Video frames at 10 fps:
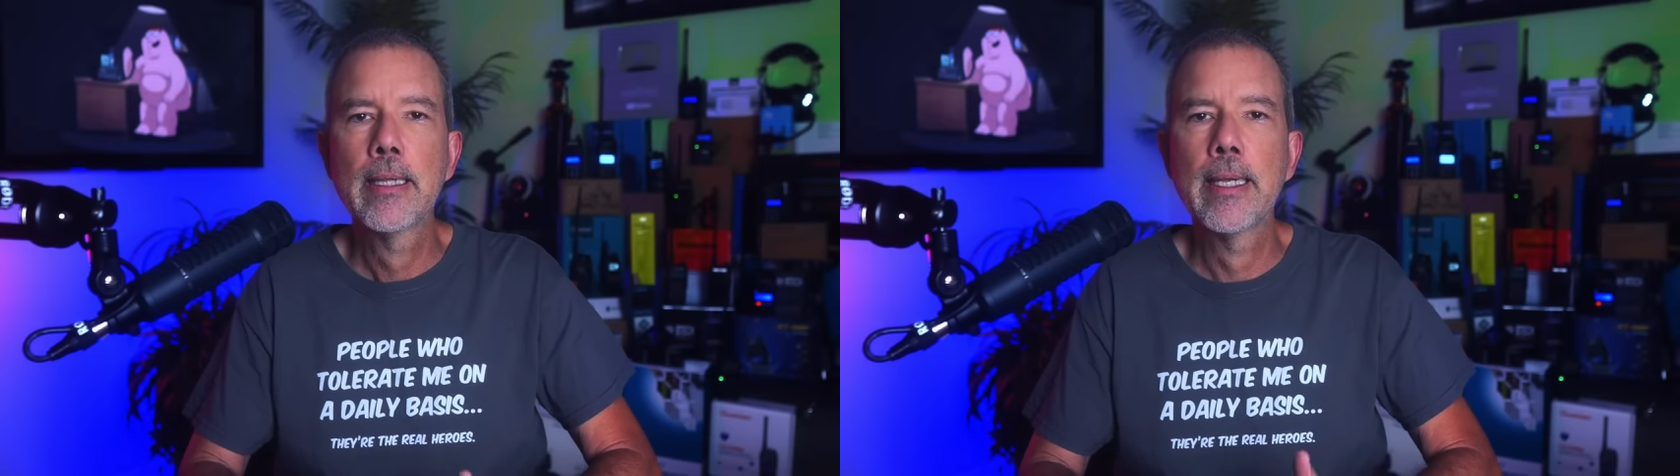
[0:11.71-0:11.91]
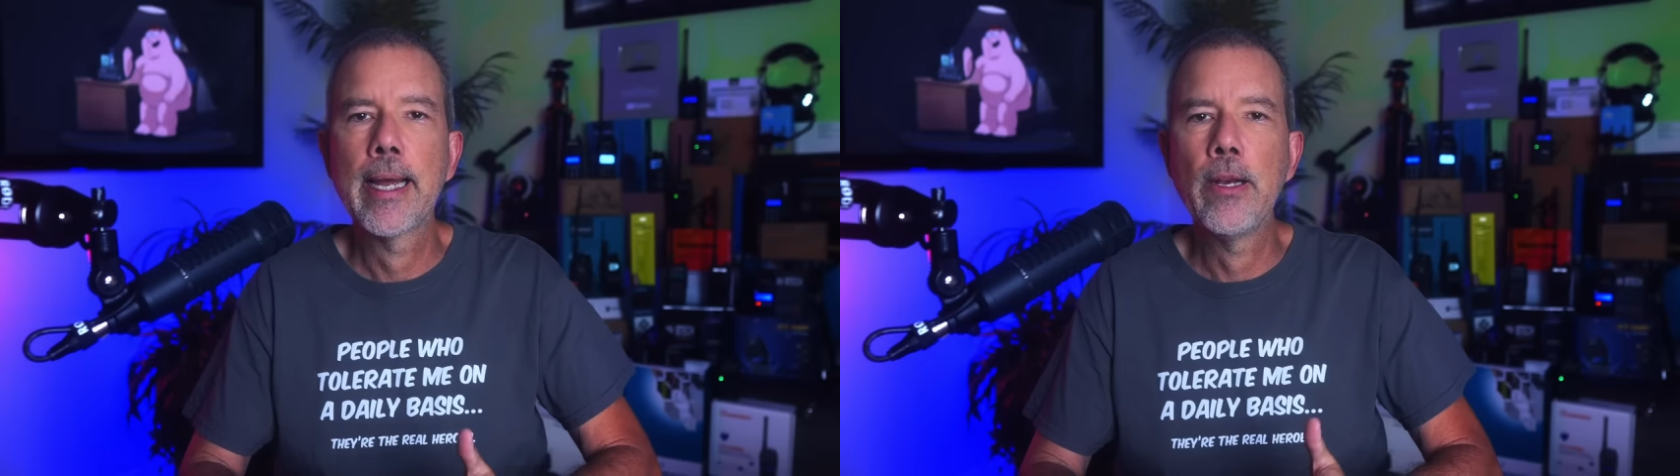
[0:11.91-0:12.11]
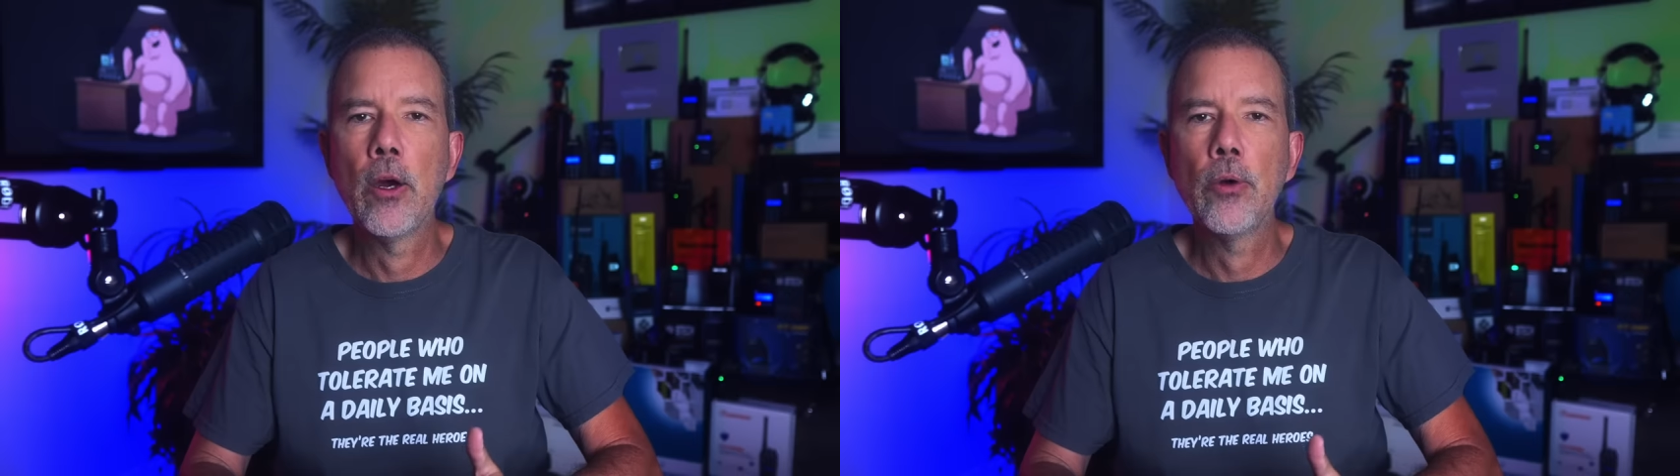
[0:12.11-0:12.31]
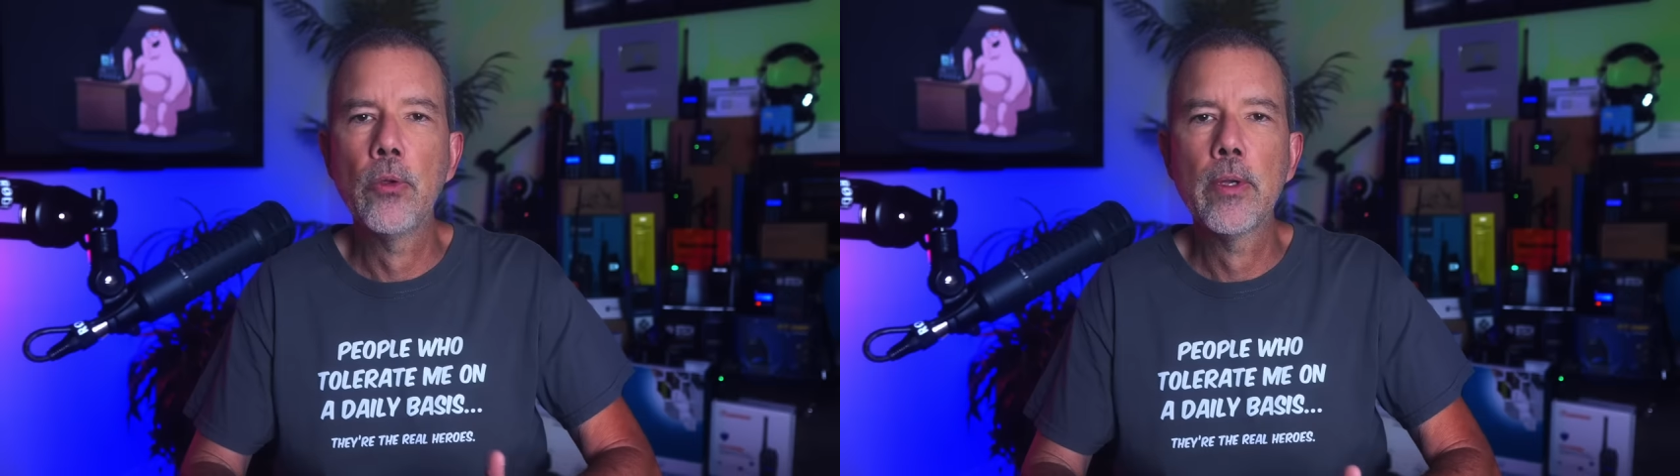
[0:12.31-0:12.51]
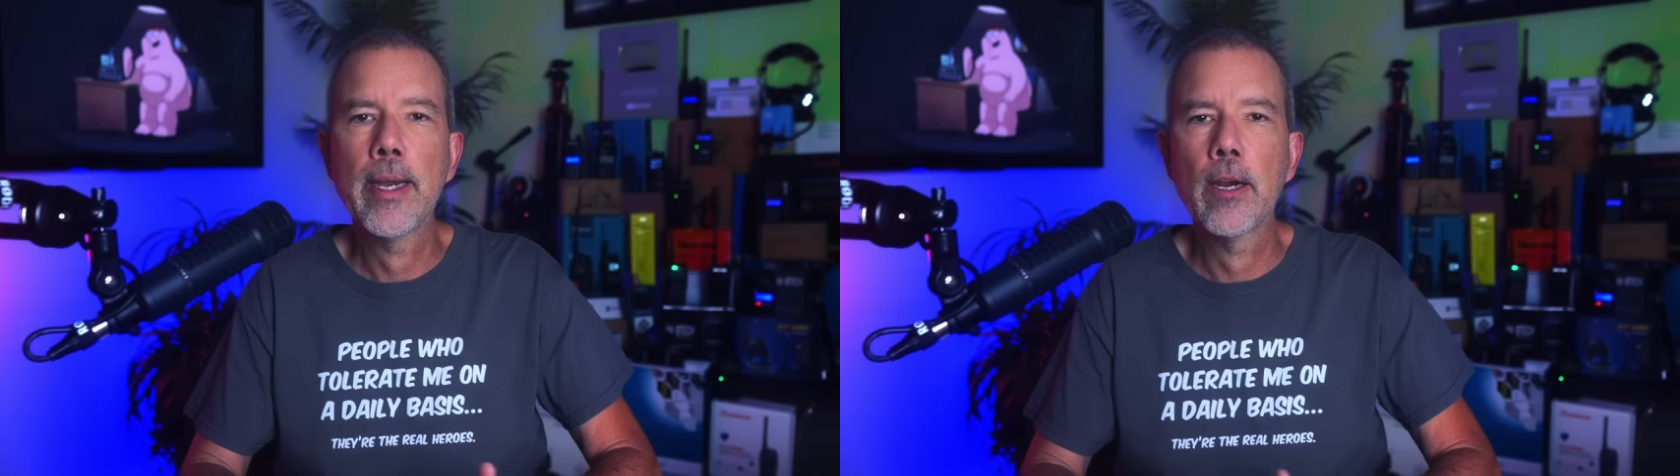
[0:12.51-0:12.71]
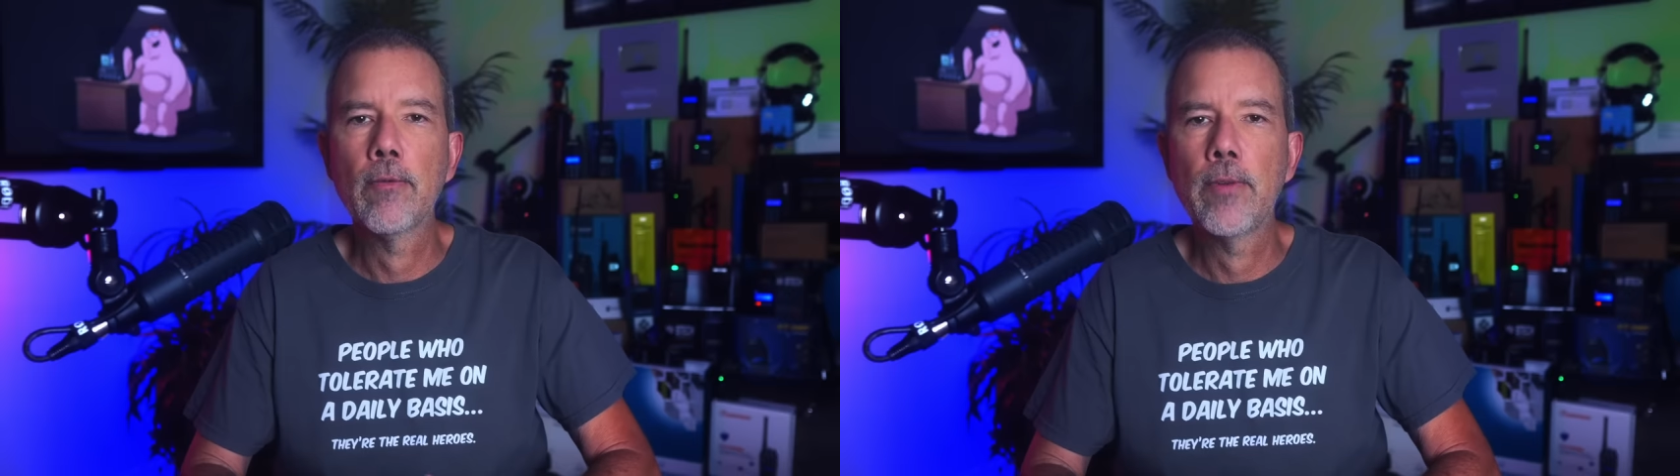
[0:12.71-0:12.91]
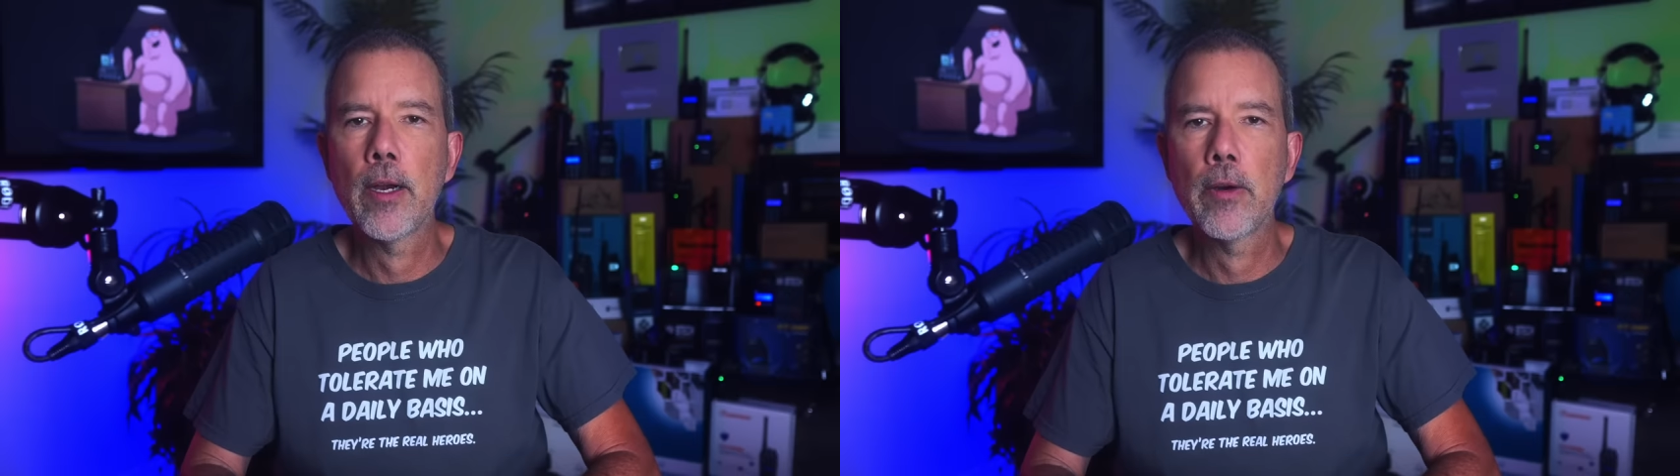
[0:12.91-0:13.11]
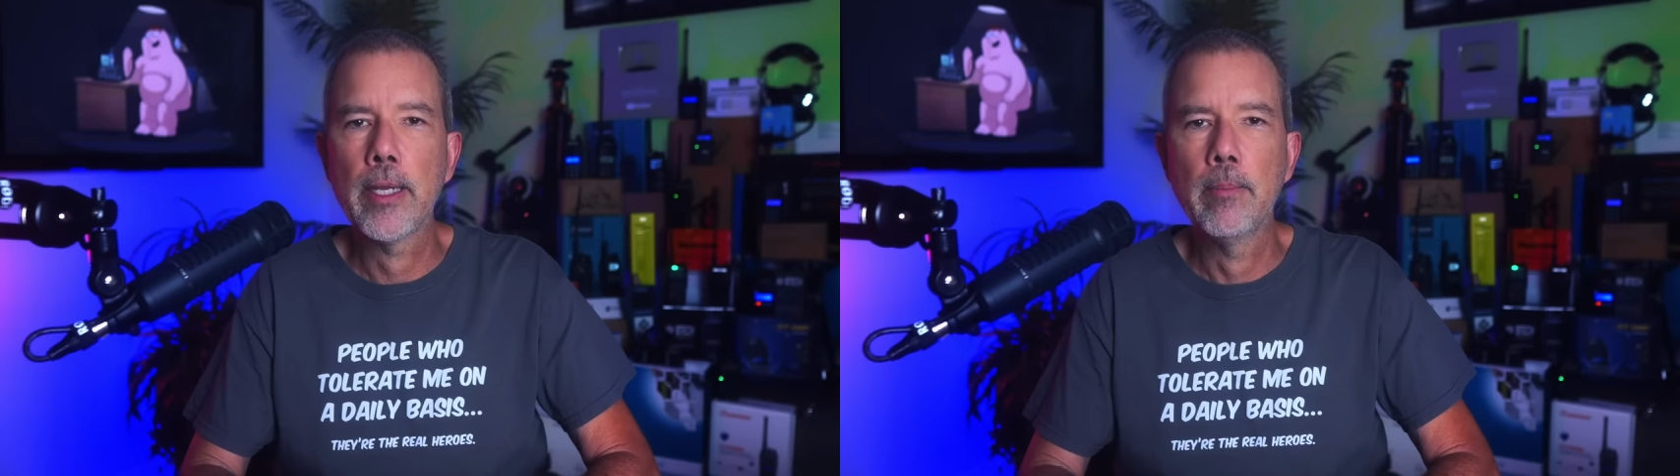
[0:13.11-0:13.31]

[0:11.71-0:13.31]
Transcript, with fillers: that I know you care very